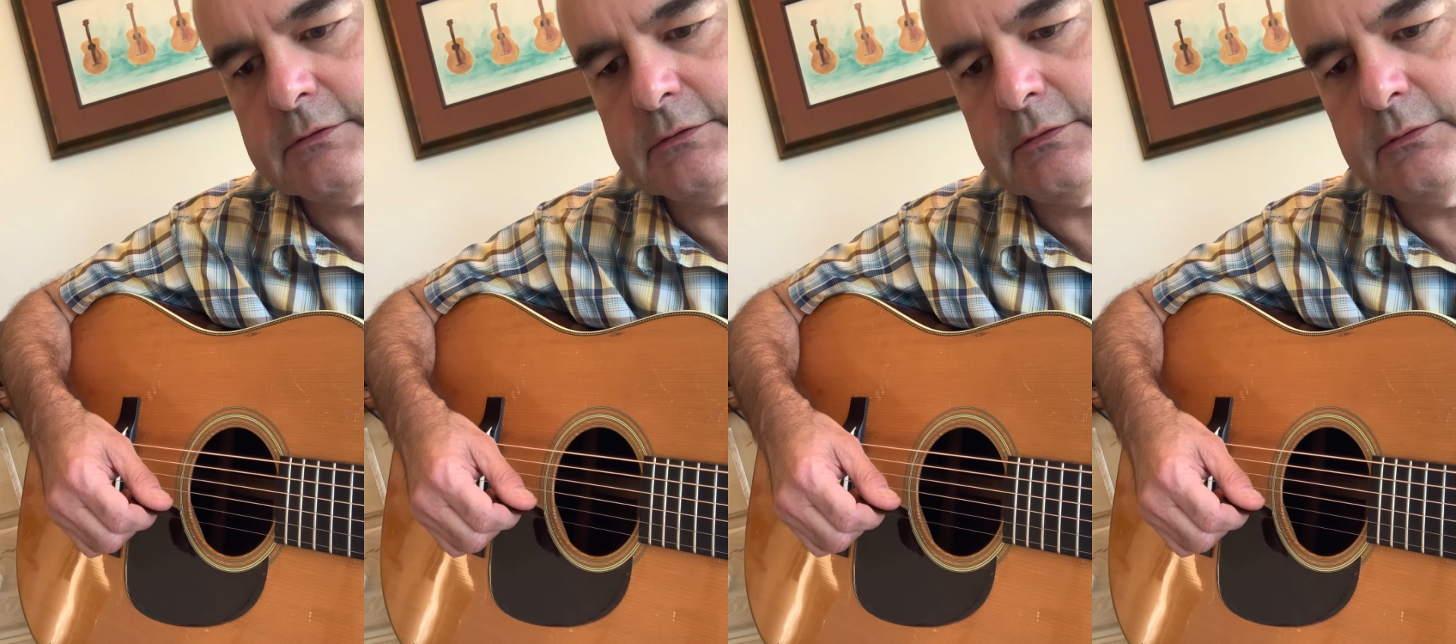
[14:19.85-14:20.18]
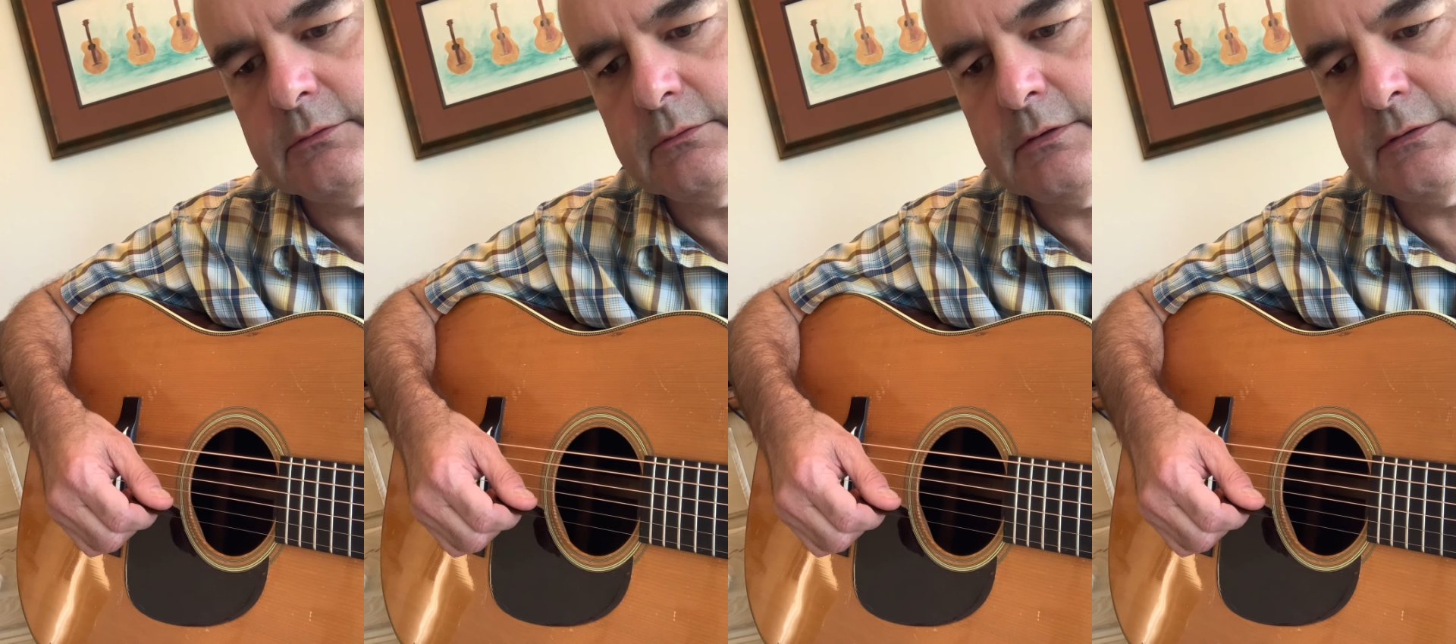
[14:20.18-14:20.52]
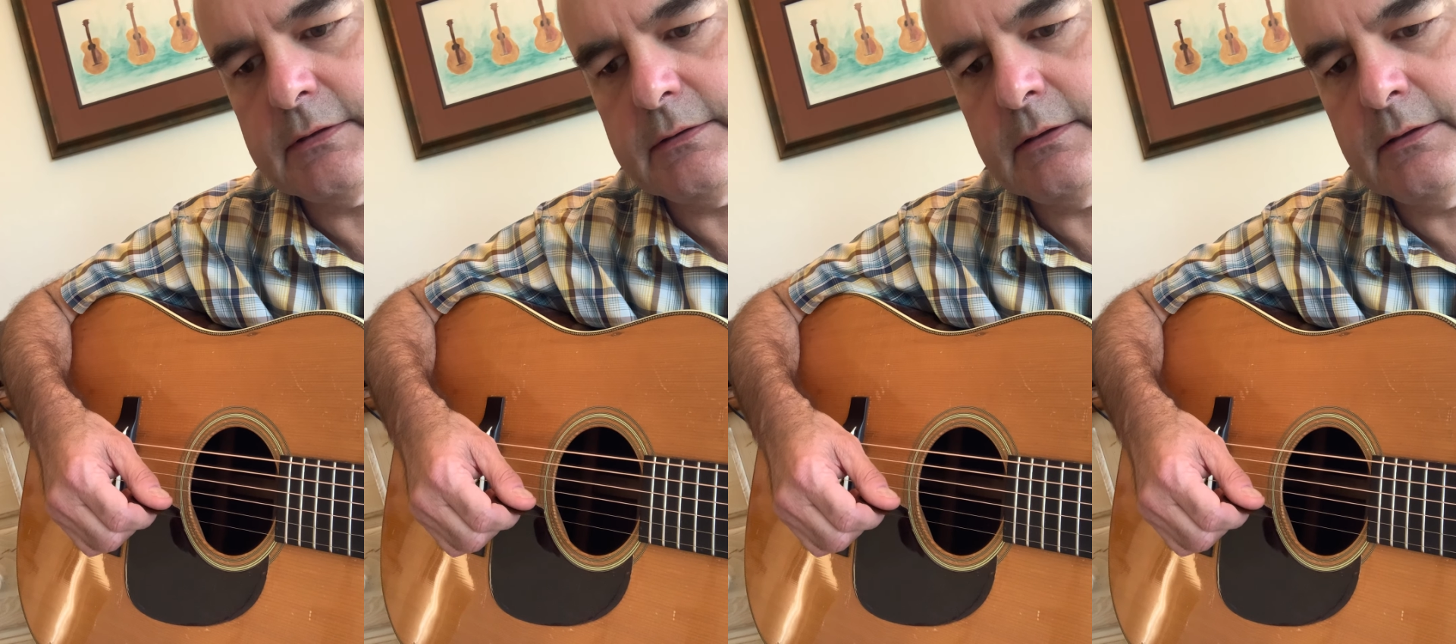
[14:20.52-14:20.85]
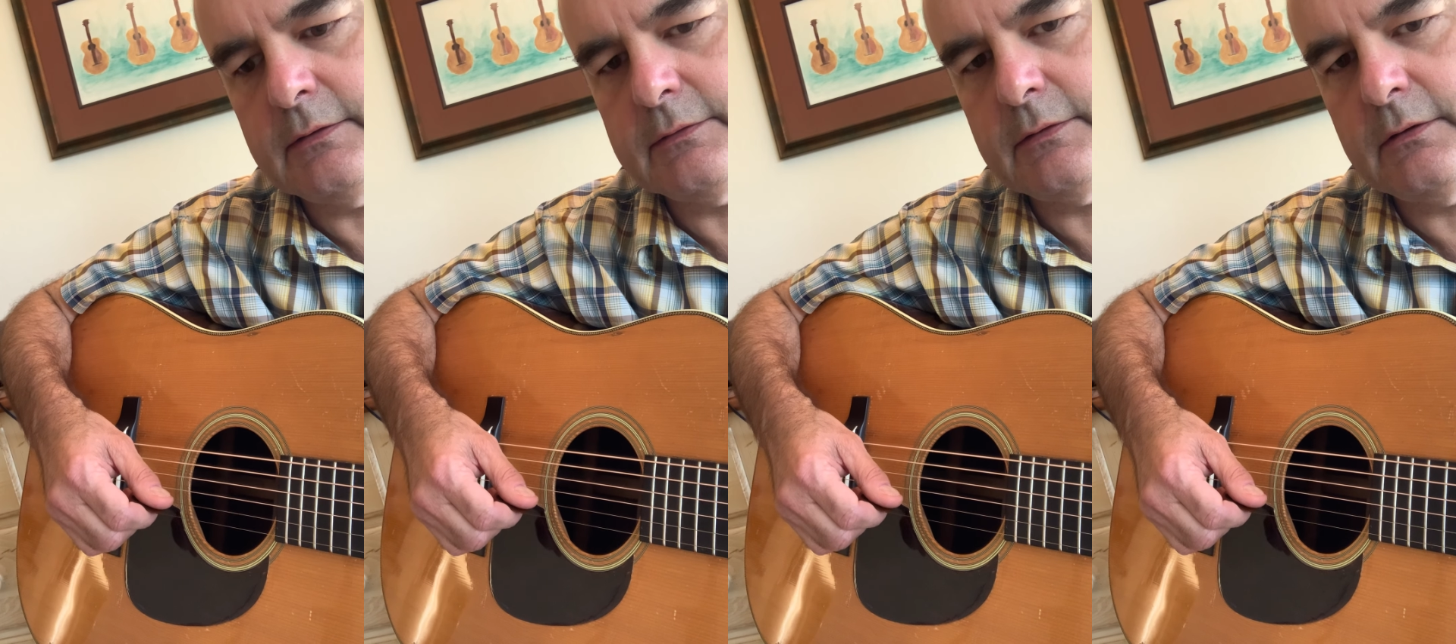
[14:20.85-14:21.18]
too,
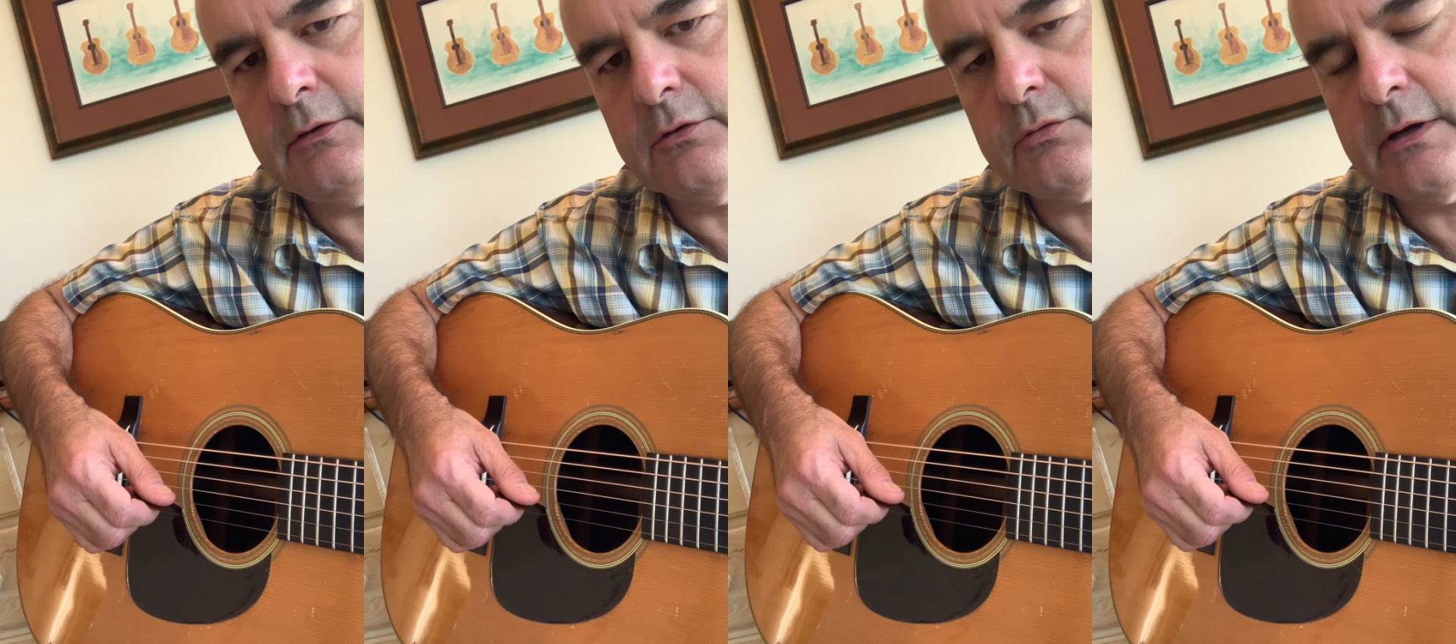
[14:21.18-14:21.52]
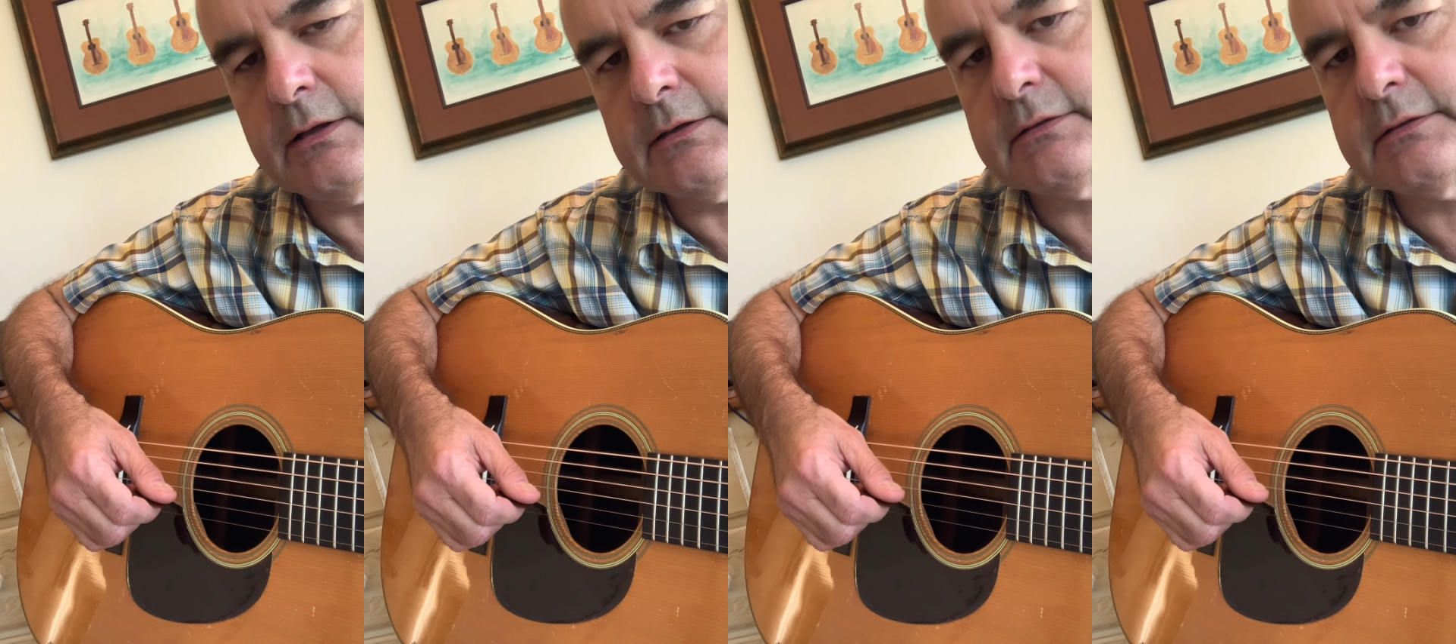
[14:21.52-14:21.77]
is you're trying to